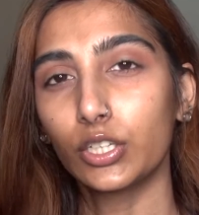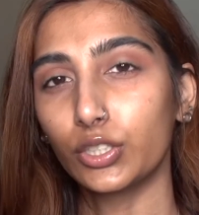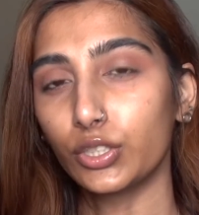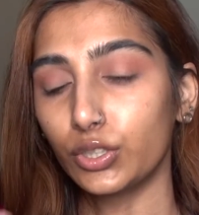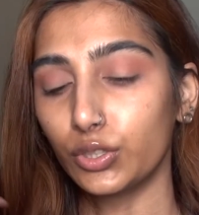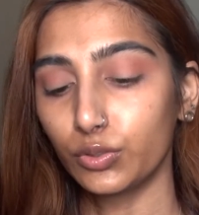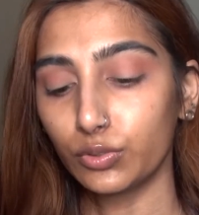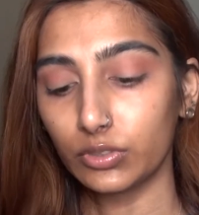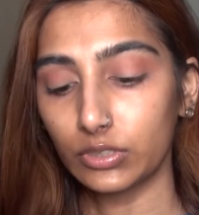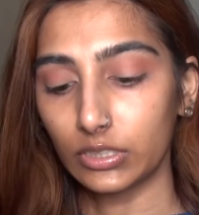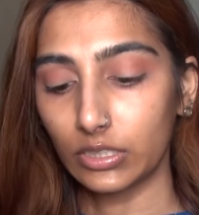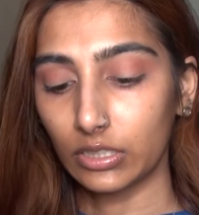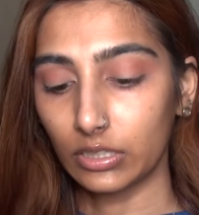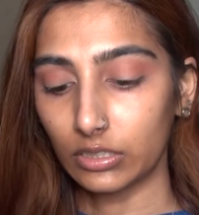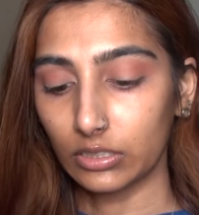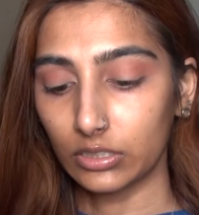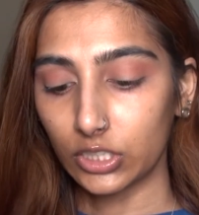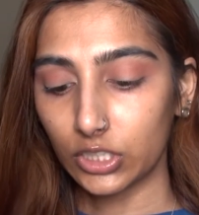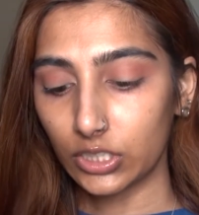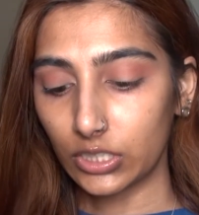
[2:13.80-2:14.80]
using
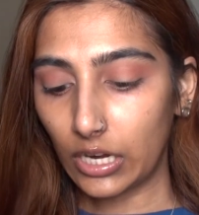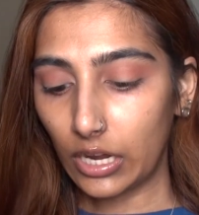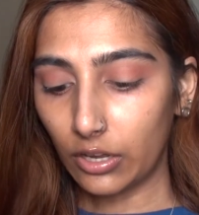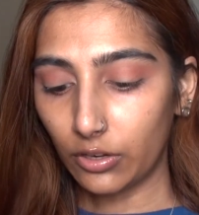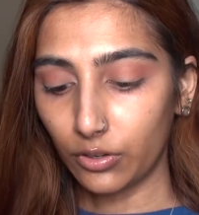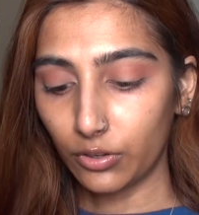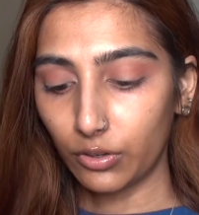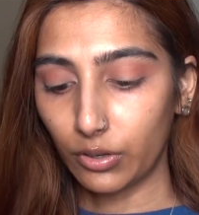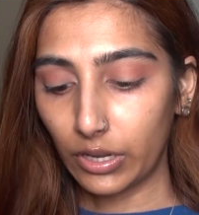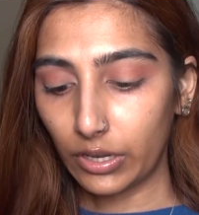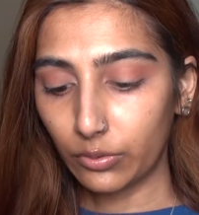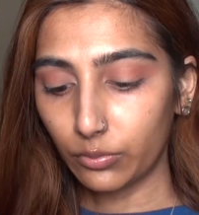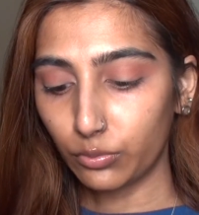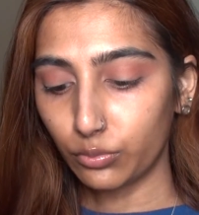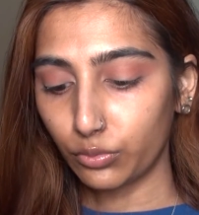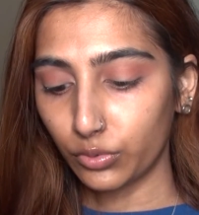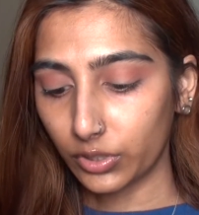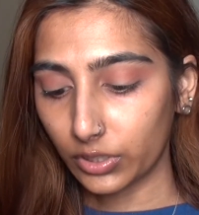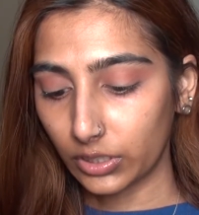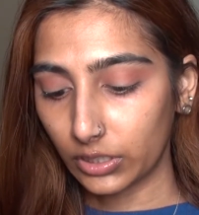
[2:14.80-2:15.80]
the shadow
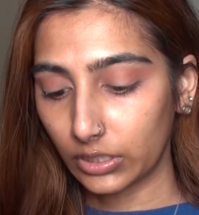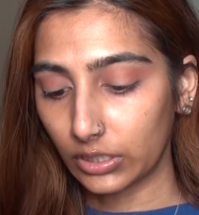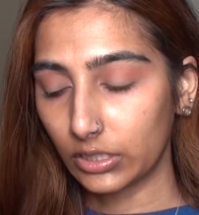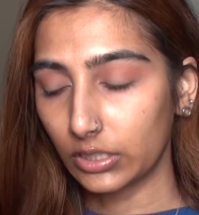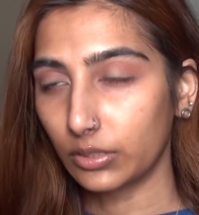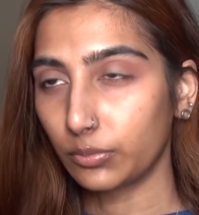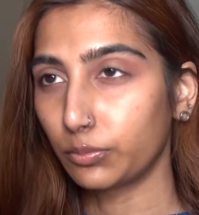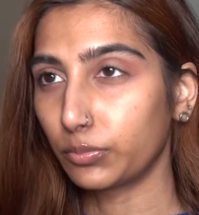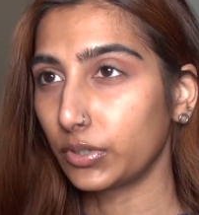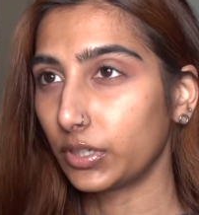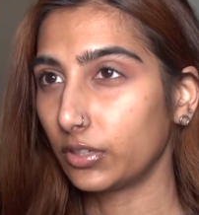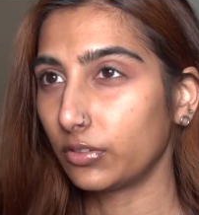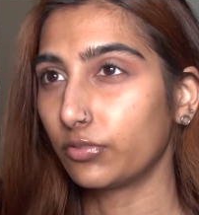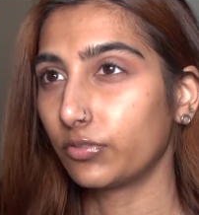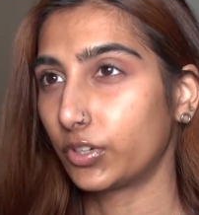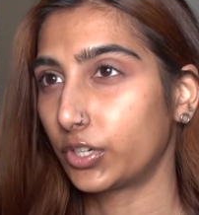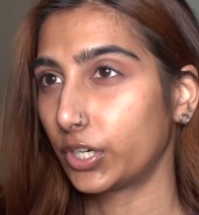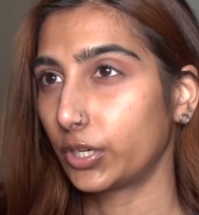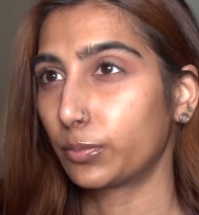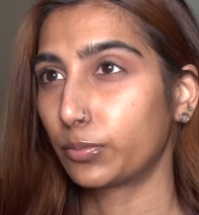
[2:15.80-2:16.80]
and really being
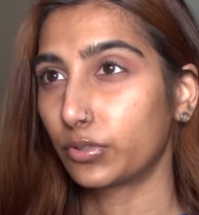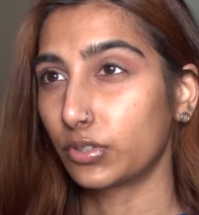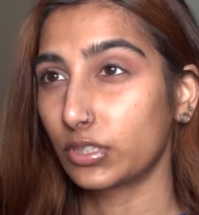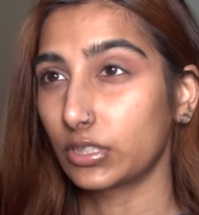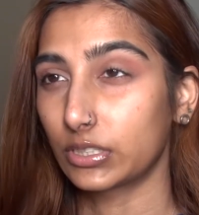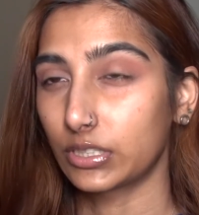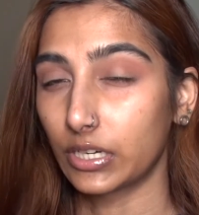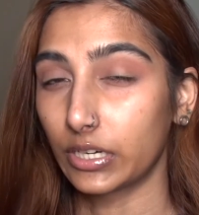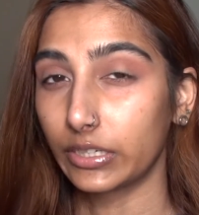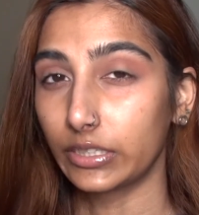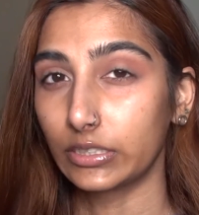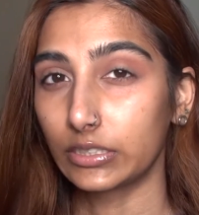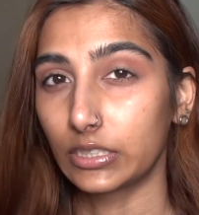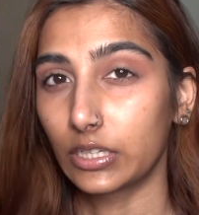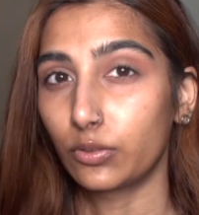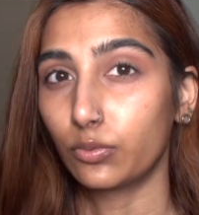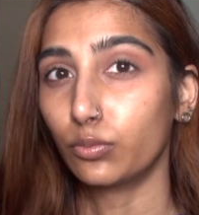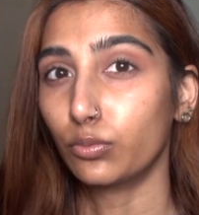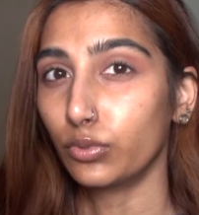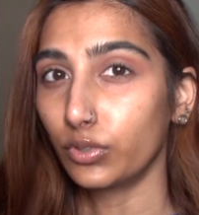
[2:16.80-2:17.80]
very precise
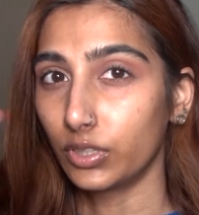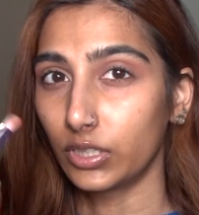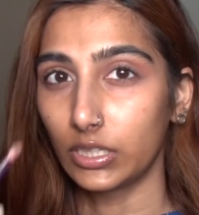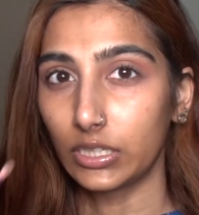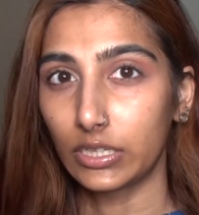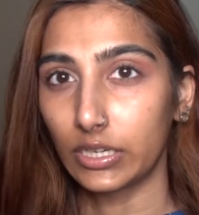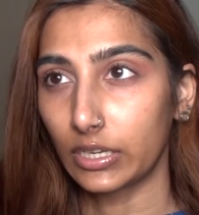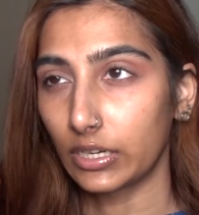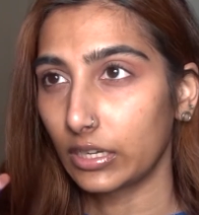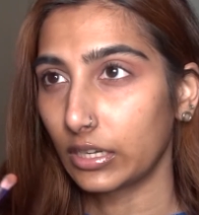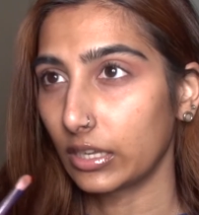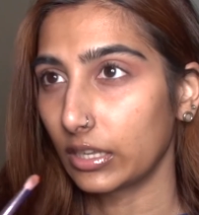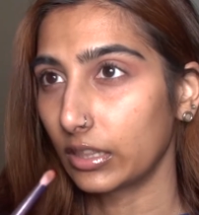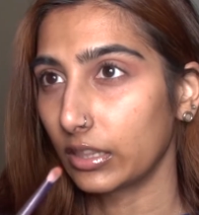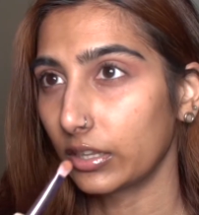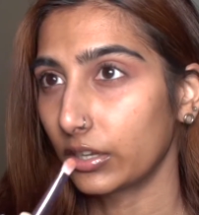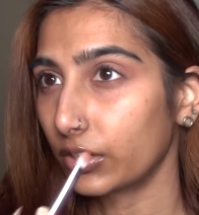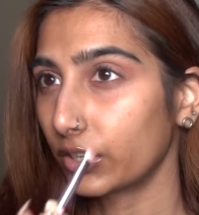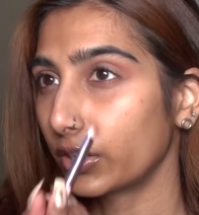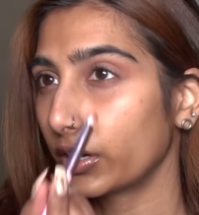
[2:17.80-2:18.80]
and really getting in
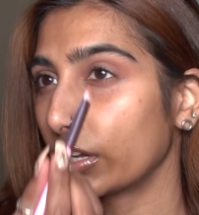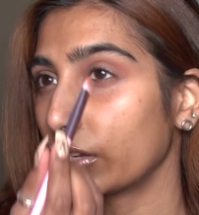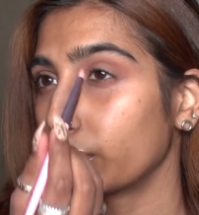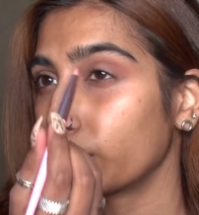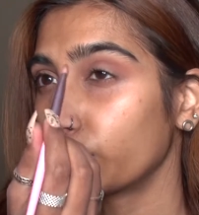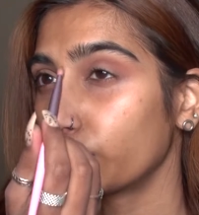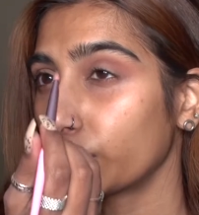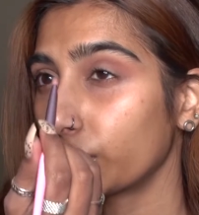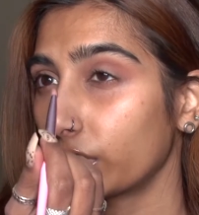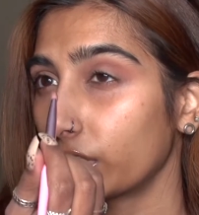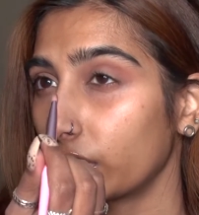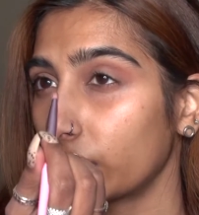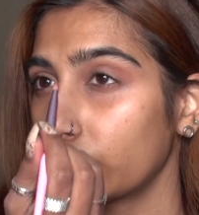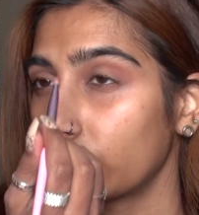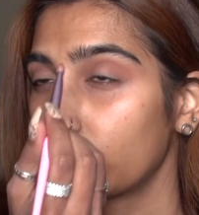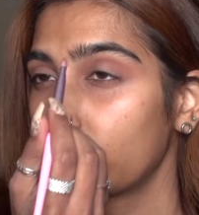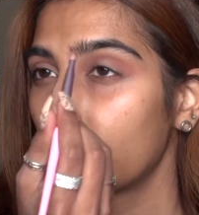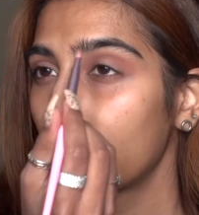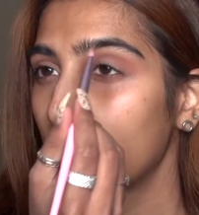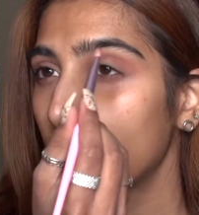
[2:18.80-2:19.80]
there and really
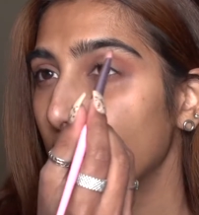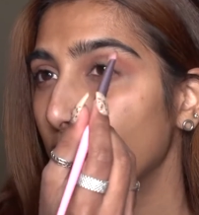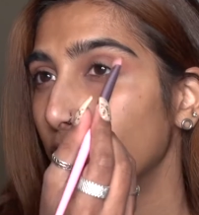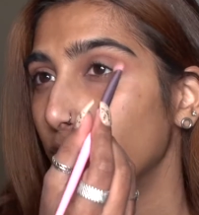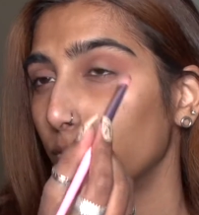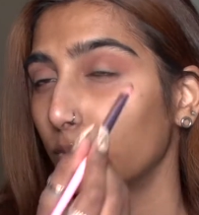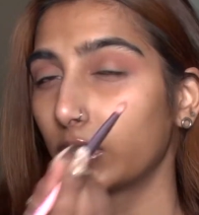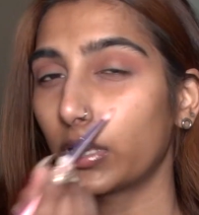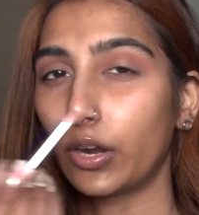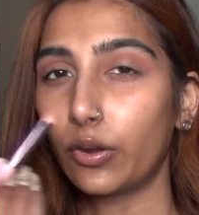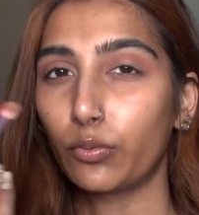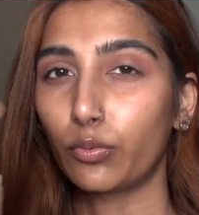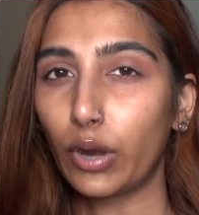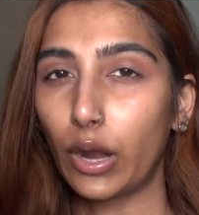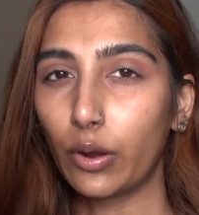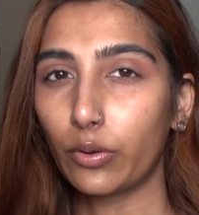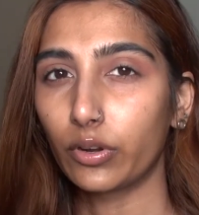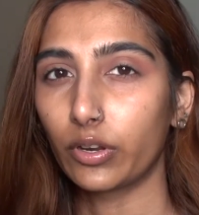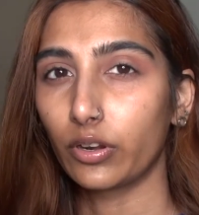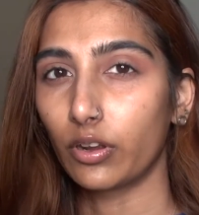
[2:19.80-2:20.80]
doing that
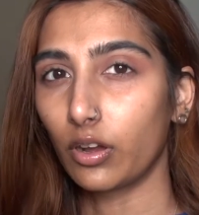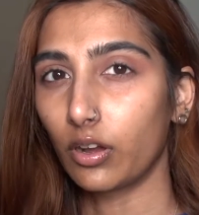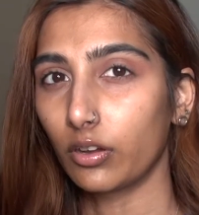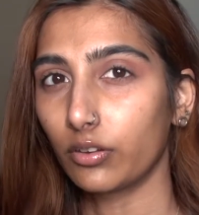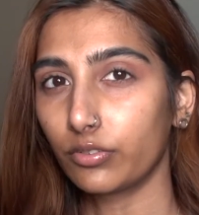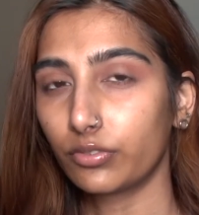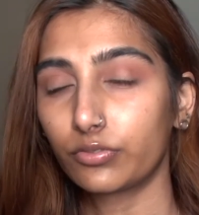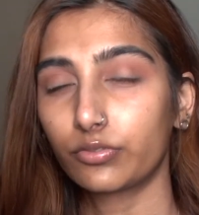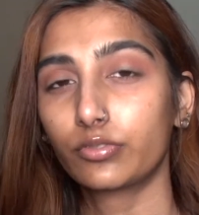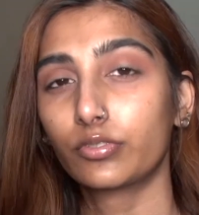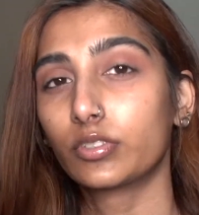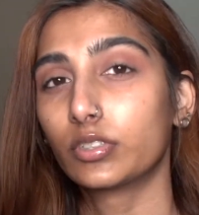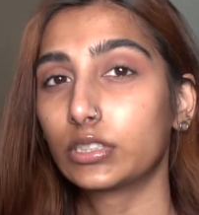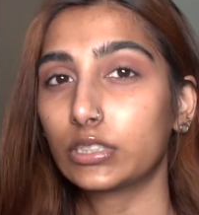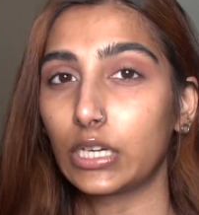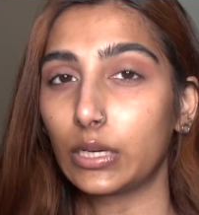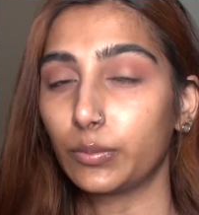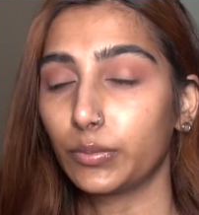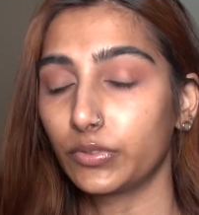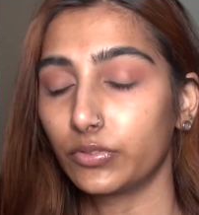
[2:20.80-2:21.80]
rounded off
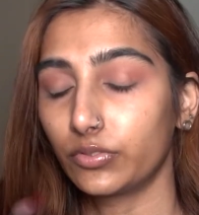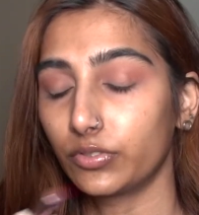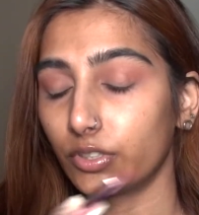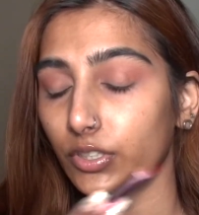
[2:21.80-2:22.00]
type of